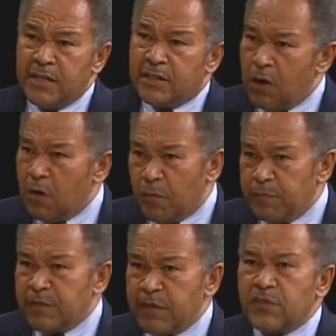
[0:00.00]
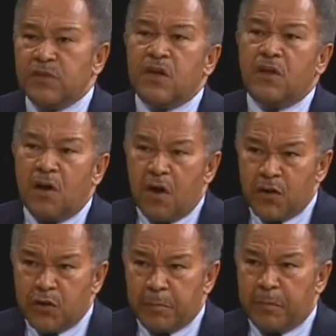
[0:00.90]
So this is a
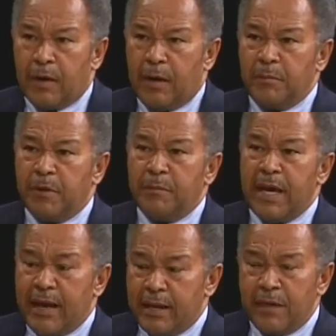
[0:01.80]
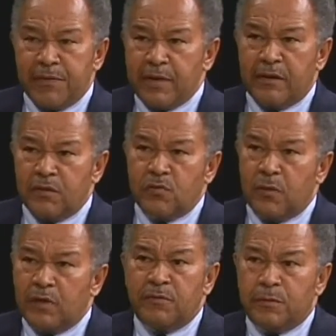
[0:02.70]
larger problem, and I think this
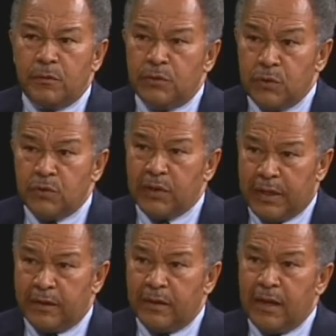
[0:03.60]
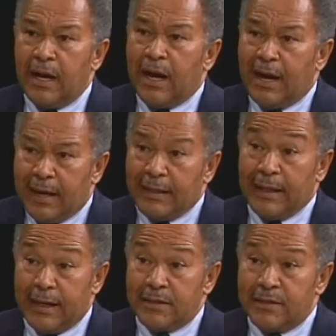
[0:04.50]
wonderful newsletter
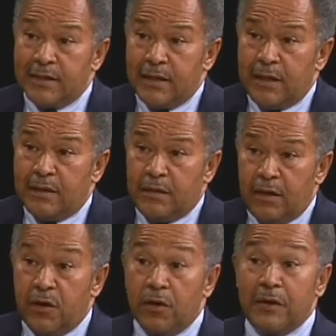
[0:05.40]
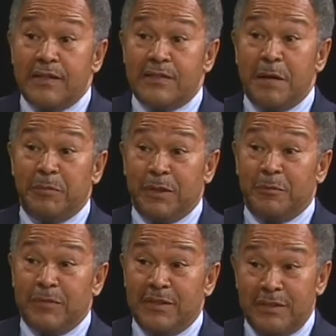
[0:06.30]
highlights the early
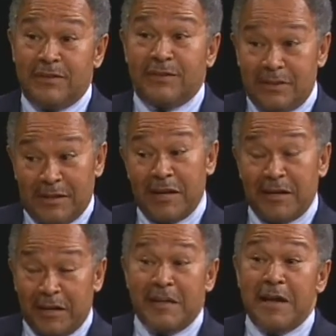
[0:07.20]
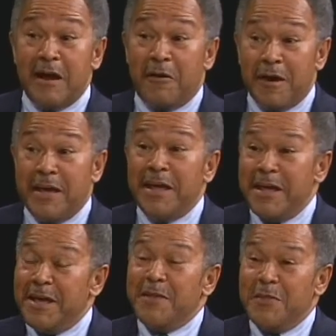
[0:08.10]
symptoms. This is the kind of canary
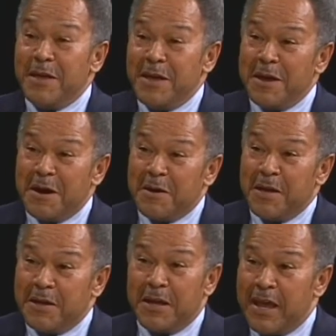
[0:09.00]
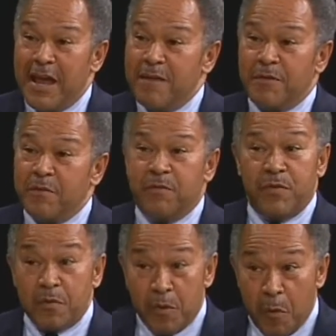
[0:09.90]
in the cave. If
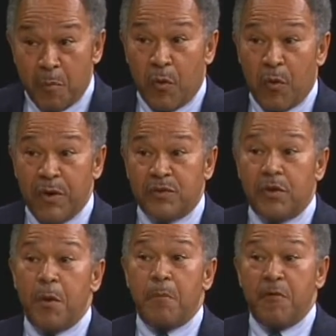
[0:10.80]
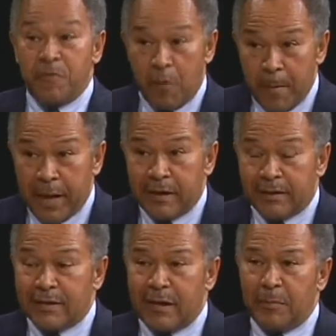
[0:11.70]
there are no boys performing at
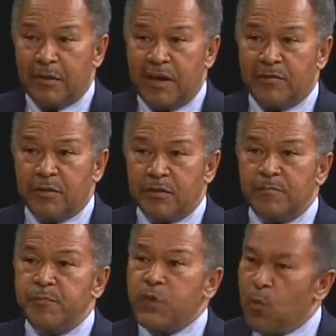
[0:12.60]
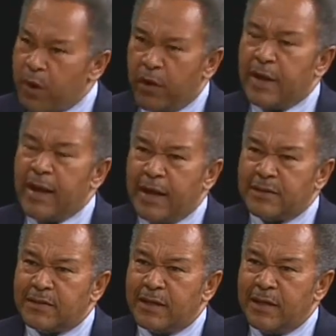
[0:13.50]
the top levels, we ought to
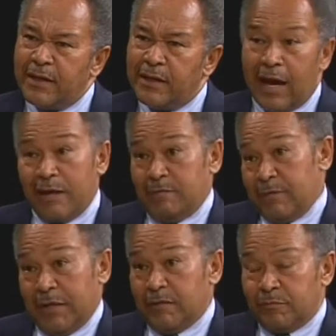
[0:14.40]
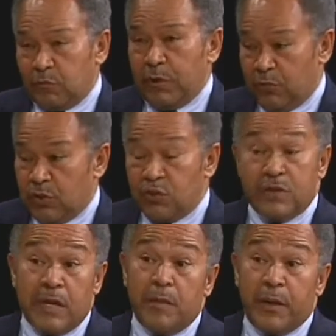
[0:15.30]
ask. Not, we should
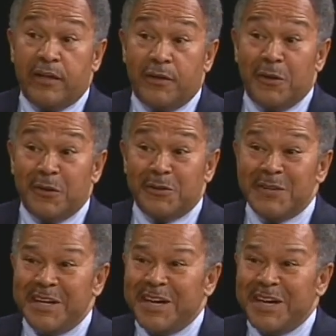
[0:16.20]
celebrate girls.